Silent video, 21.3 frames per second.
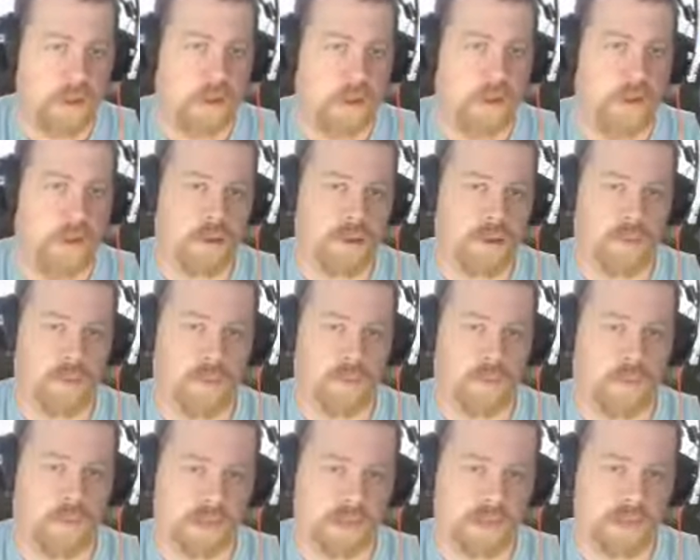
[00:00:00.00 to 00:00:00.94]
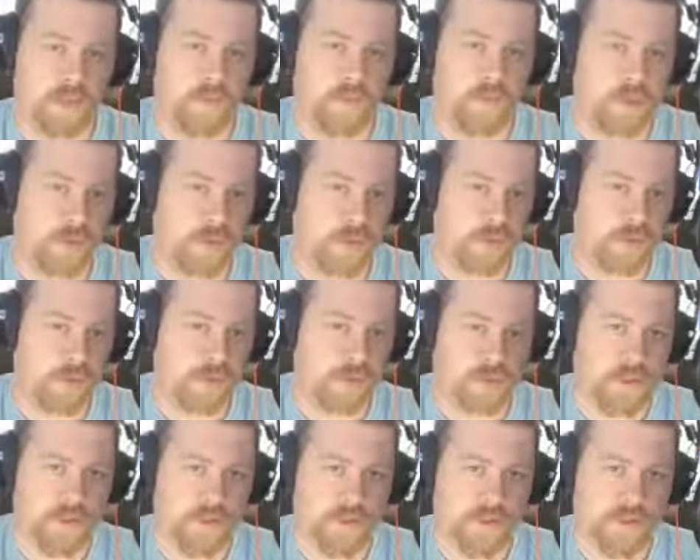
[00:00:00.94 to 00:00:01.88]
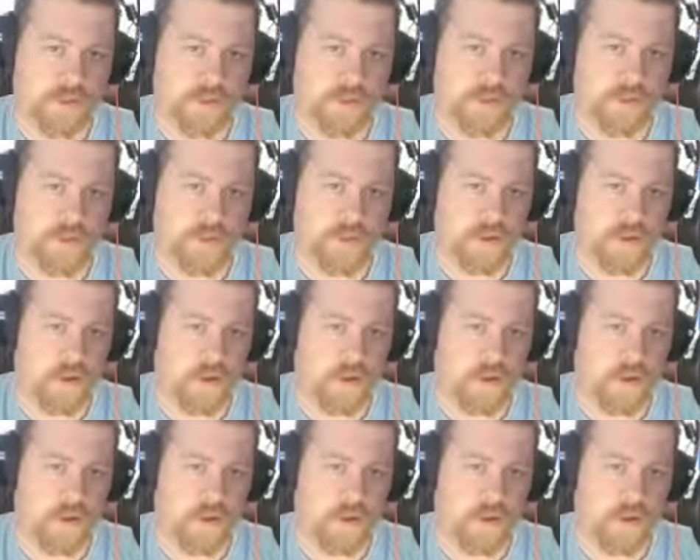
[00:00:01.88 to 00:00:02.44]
So I think what you'll notice, first of all,